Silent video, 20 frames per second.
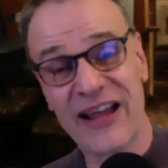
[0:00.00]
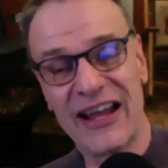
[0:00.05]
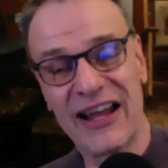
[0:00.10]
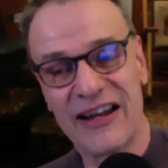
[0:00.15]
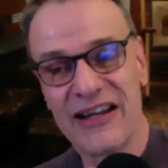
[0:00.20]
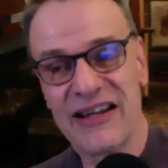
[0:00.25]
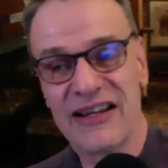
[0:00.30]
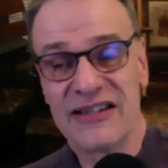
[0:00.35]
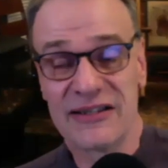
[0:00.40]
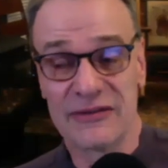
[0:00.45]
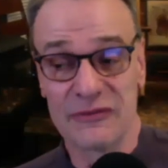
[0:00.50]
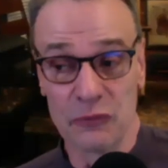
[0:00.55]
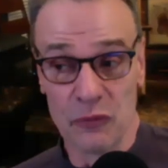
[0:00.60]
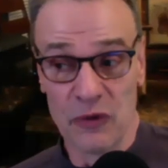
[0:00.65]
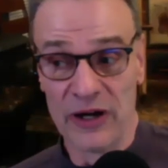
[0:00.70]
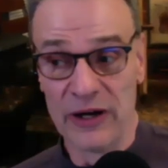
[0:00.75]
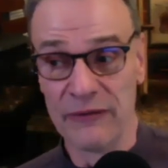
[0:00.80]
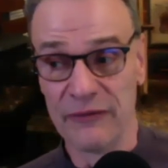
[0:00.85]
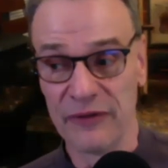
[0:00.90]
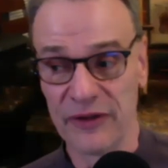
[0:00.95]
is
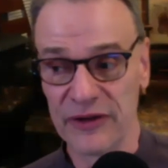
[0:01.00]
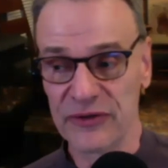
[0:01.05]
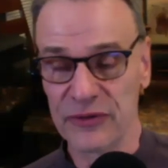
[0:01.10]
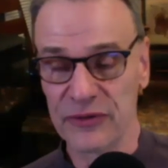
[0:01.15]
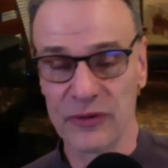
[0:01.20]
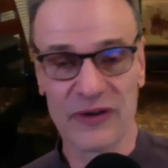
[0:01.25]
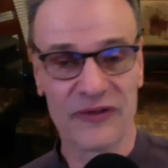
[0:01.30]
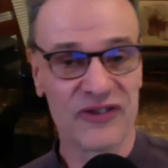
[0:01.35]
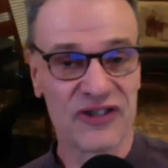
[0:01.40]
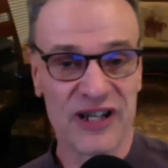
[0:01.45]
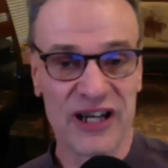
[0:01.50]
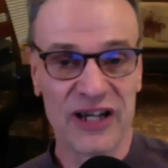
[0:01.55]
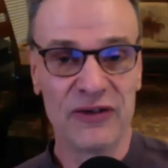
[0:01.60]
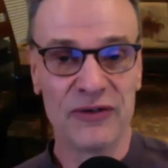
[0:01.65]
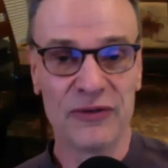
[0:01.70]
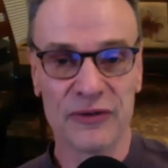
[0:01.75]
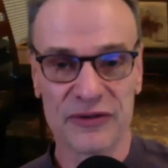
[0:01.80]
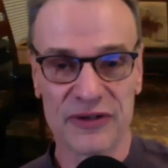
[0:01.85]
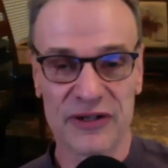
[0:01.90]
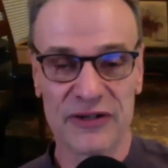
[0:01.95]
one of the sort of
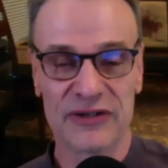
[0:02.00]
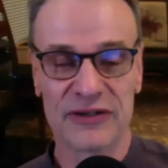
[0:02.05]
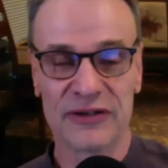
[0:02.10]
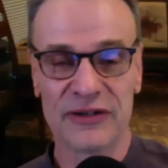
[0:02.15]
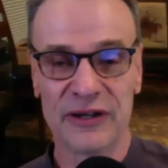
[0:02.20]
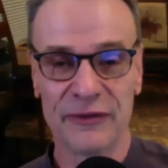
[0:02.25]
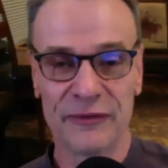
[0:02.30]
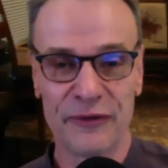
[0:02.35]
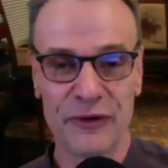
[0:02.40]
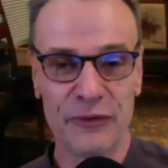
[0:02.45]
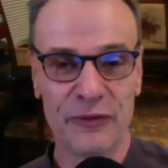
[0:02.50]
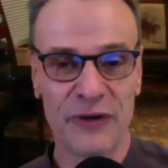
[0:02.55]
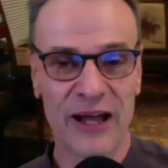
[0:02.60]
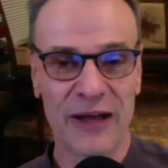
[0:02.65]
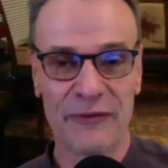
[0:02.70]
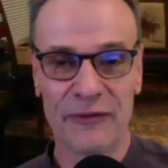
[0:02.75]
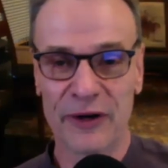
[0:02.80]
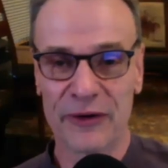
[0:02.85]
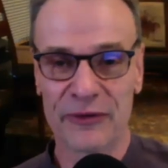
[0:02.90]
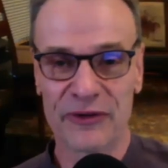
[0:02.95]
signals is if you
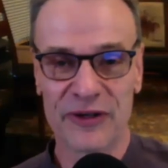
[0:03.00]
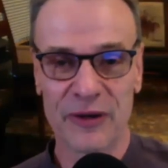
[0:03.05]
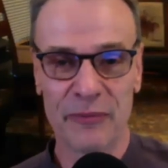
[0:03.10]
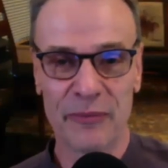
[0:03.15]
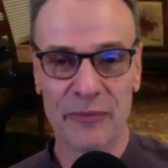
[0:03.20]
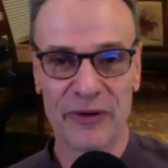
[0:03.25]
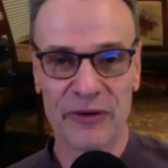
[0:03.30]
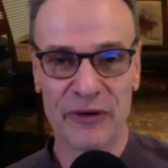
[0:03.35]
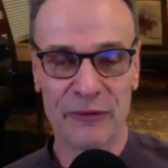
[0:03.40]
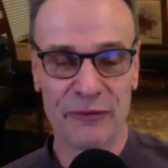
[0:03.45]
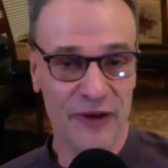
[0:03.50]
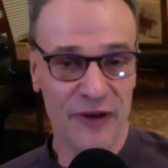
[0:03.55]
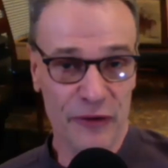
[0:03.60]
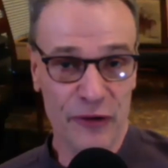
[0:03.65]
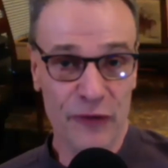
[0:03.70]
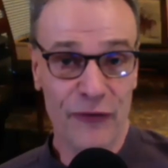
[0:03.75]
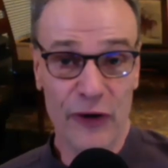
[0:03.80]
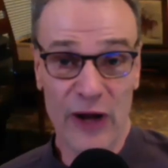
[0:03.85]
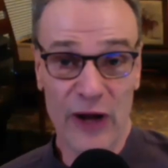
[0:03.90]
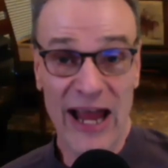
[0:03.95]
have, or somebody, if
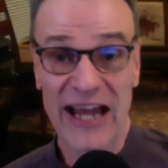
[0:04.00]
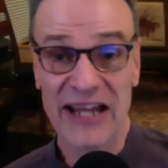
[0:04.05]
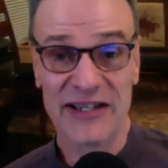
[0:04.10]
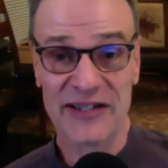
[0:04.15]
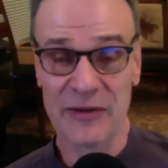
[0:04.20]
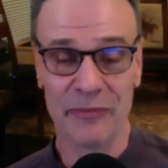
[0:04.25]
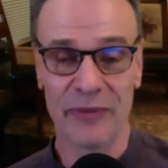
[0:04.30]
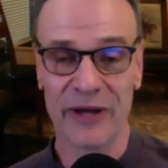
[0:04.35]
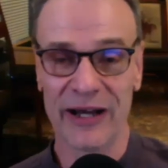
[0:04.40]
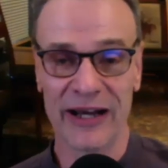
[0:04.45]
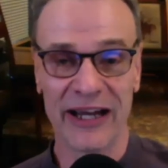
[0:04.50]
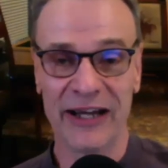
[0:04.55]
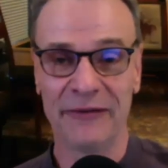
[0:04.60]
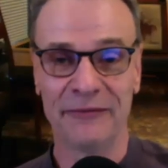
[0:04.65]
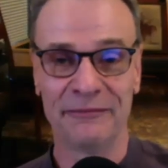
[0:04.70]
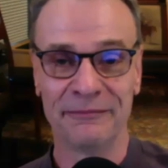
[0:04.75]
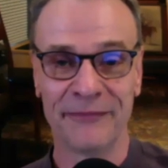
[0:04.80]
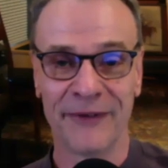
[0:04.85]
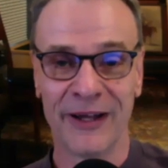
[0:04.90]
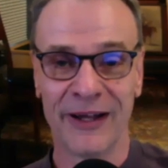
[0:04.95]
you hate somebody
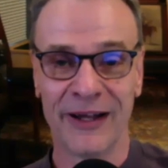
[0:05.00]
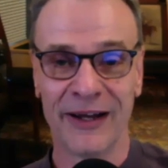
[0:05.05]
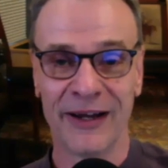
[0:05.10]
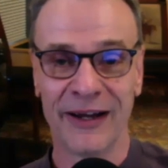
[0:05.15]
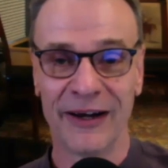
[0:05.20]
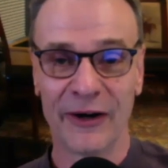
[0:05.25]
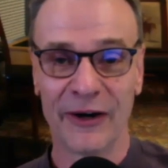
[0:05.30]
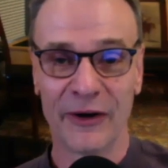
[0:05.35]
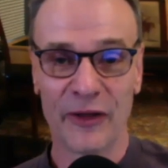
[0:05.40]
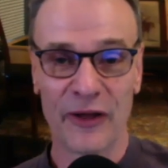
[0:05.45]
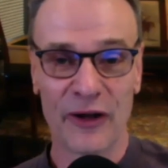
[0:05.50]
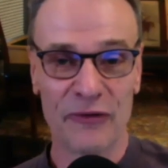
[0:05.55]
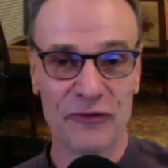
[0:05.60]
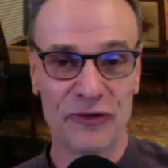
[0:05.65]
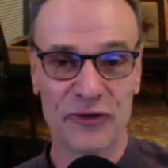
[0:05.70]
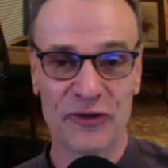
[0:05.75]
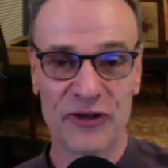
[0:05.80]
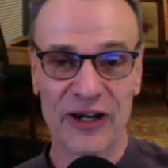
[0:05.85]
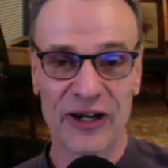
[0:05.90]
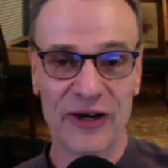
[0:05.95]
or they're
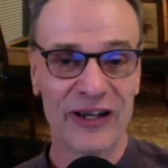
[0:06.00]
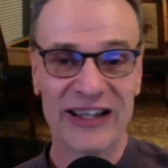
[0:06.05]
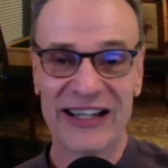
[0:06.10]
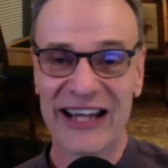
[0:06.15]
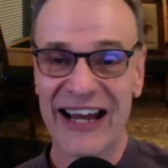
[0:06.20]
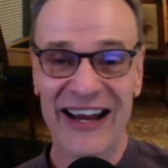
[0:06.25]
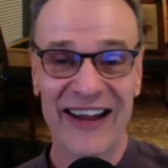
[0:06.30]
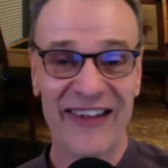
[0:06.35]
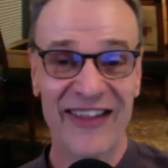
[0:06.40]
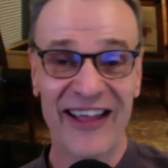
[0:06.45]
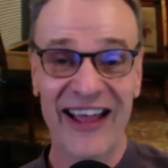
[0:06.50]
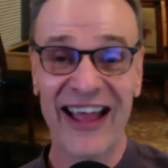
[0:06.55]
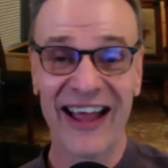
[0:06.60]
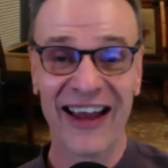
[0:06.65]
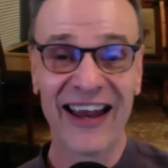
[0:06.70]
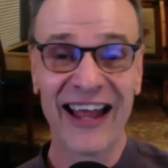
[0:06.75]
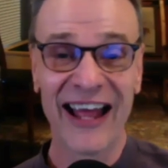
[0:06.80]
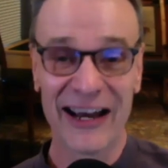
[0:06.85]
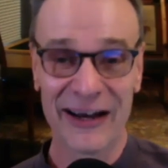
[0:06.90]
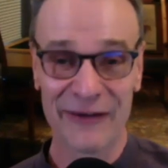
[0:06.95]
just irritating the
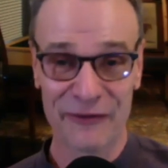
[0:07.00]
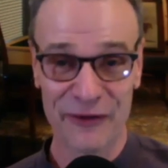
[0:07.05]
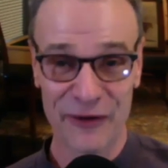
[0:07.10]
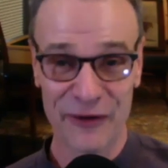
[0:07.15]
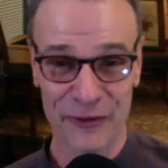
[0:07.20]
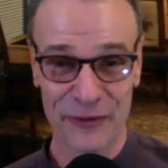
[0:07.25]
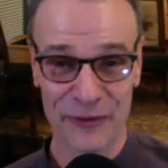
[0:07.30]
hell out of you,